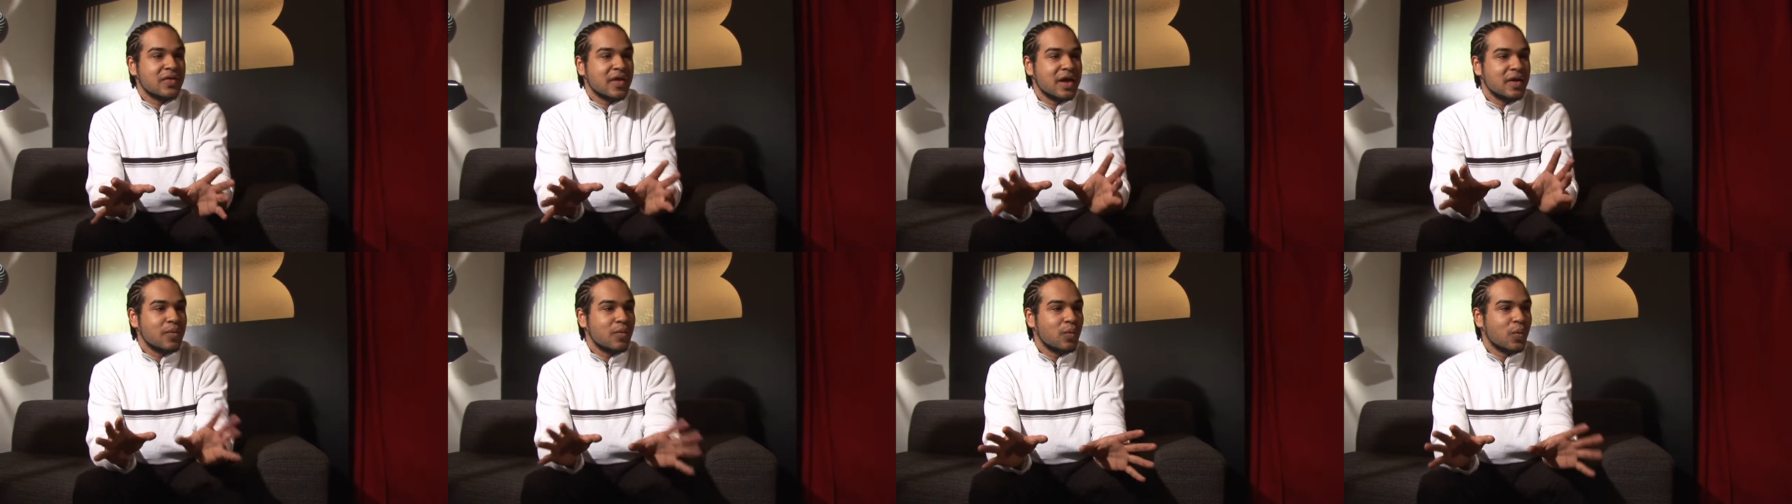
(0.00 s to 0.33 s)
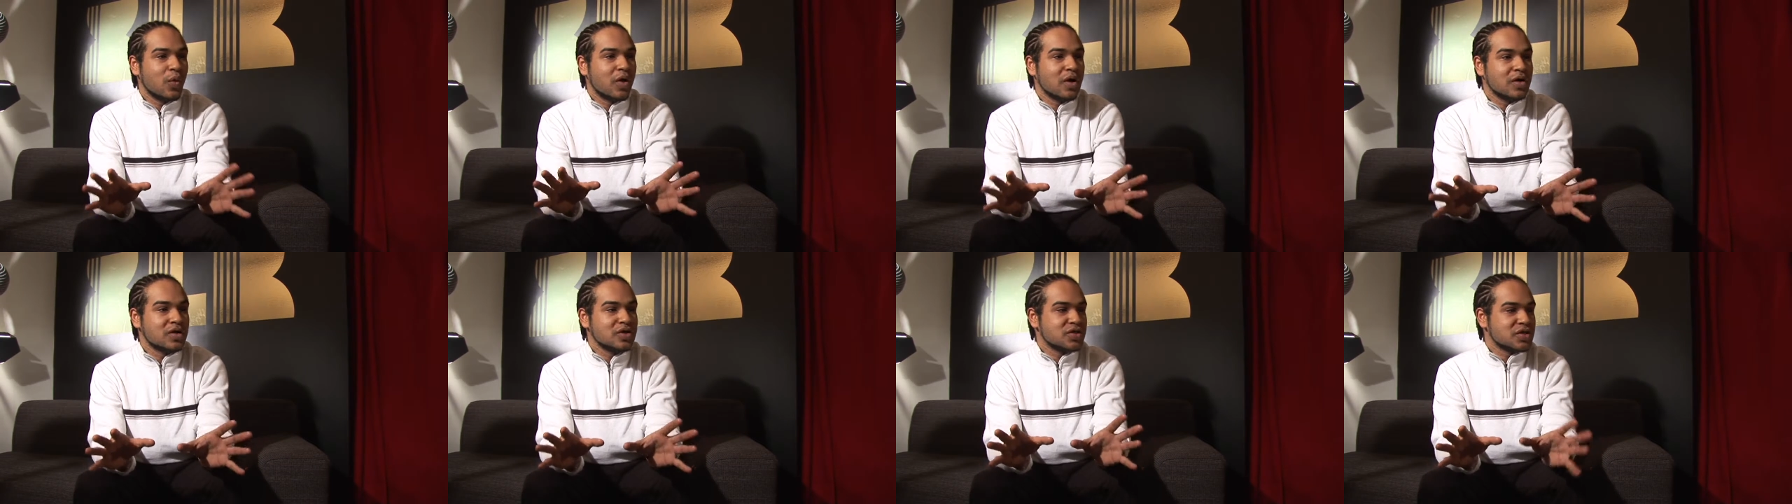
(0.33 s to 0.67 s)
They
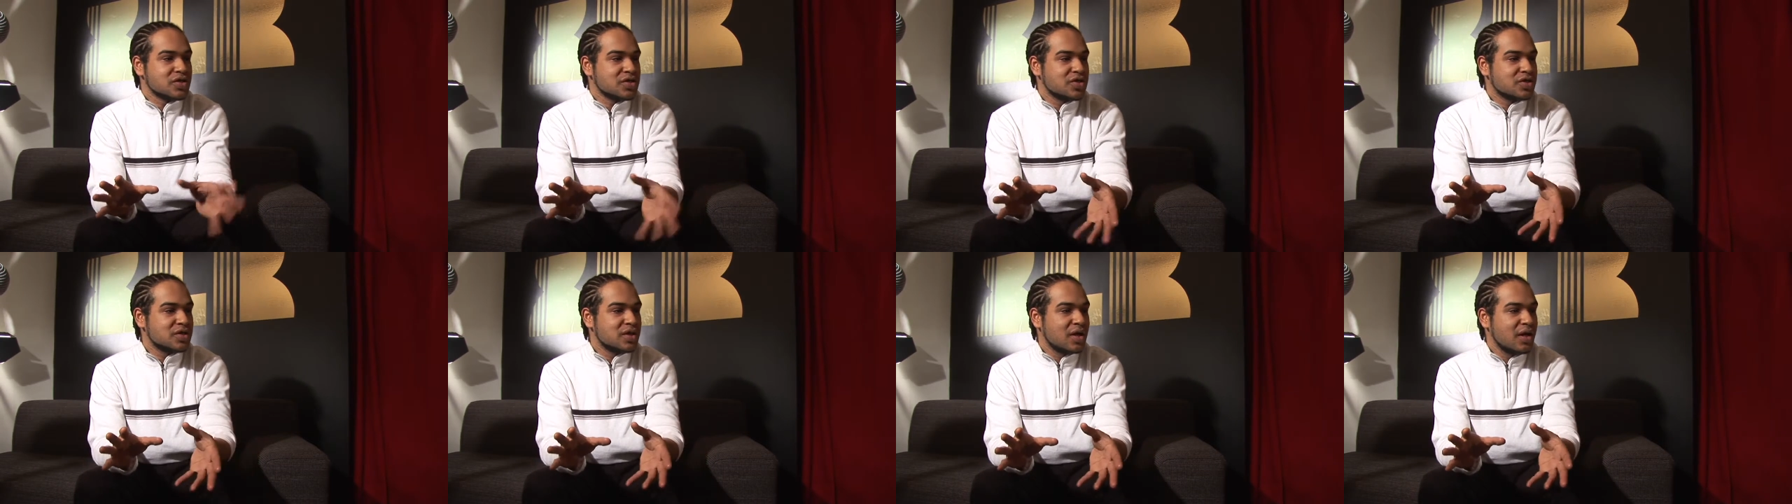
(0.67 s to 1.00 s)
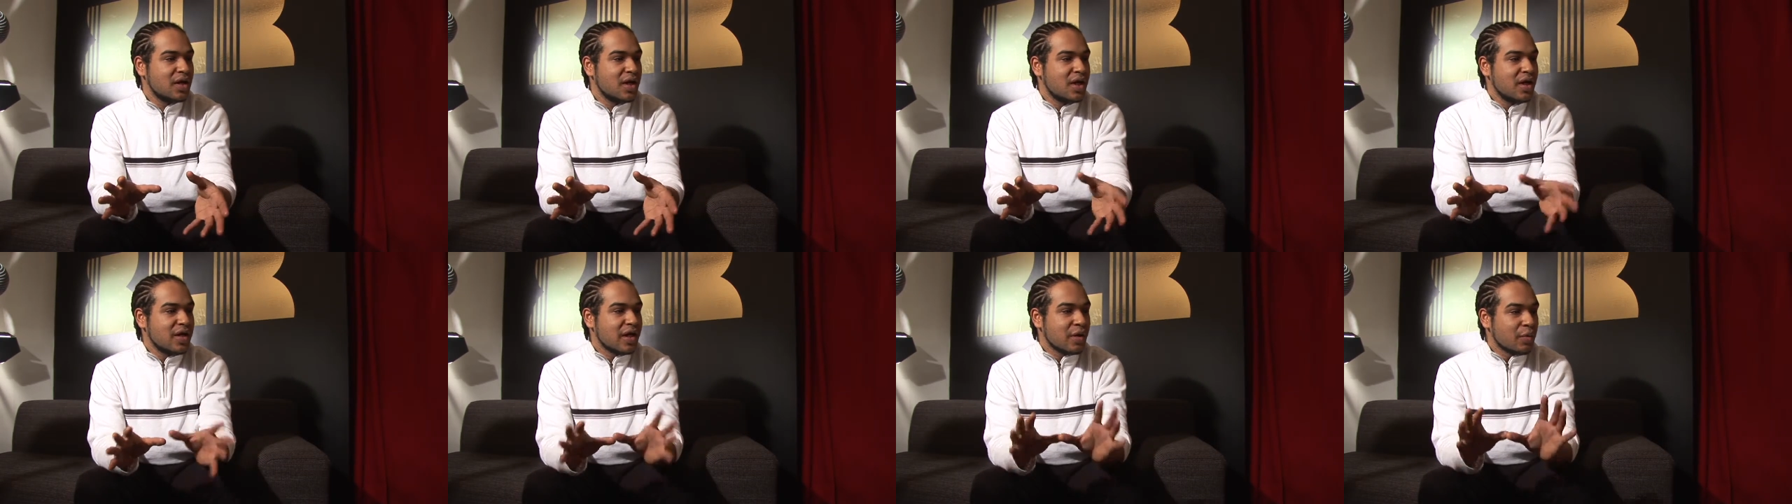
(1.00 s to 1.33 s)
weren't
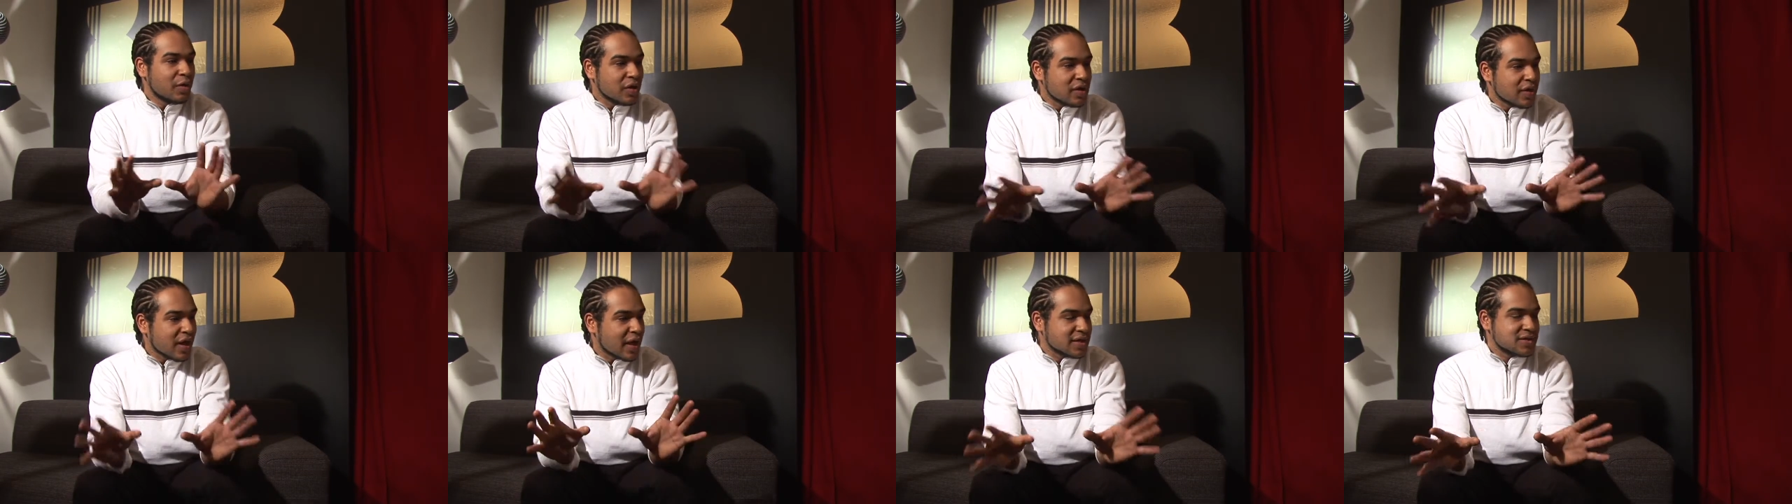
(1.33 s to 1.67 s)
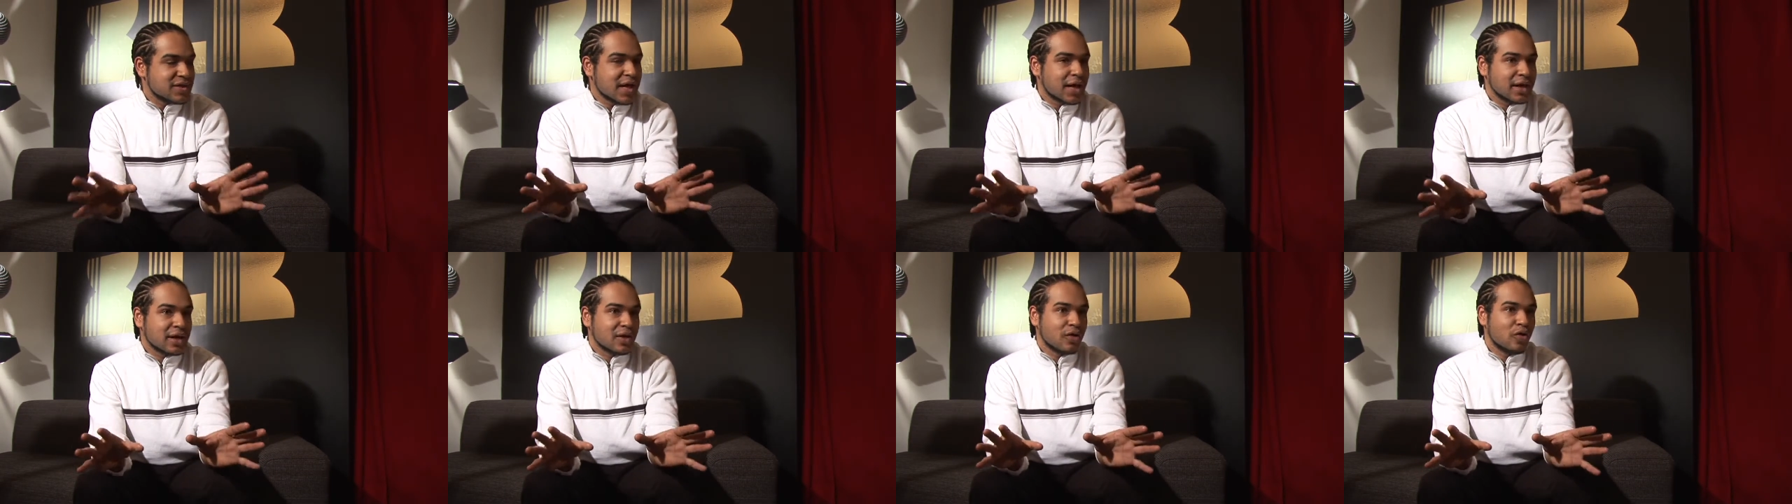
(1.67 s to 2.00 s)
that
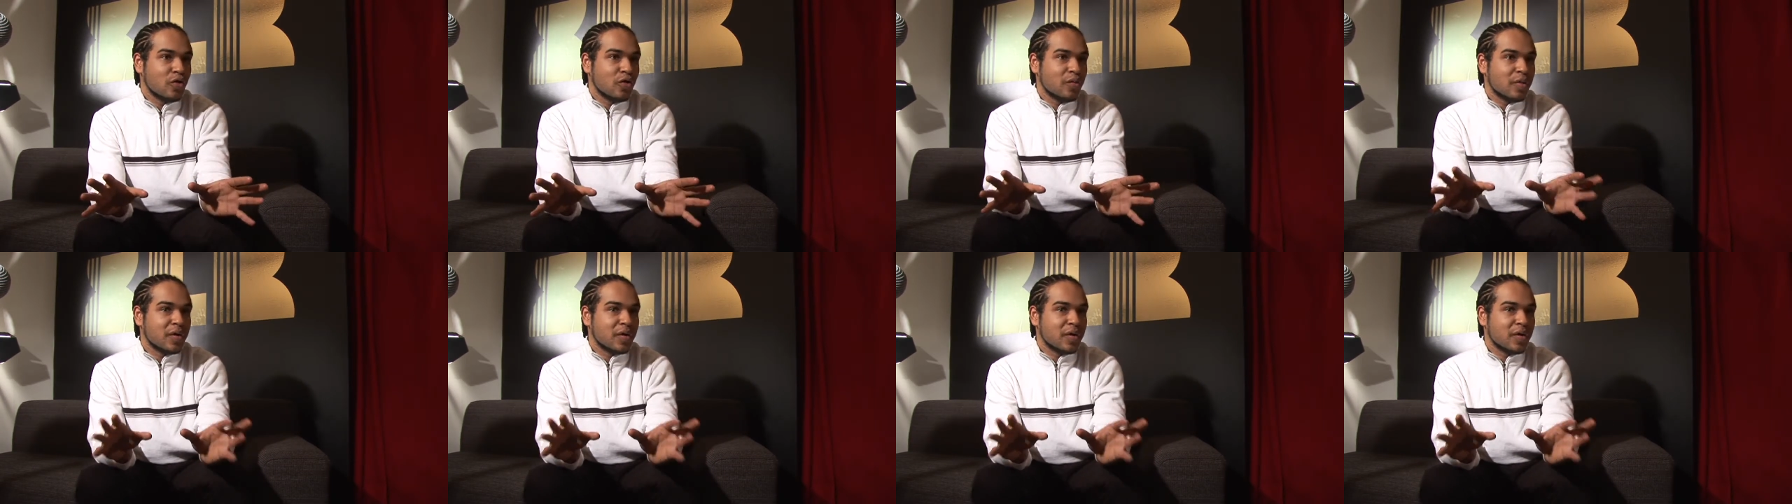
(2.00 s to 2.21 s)
technical,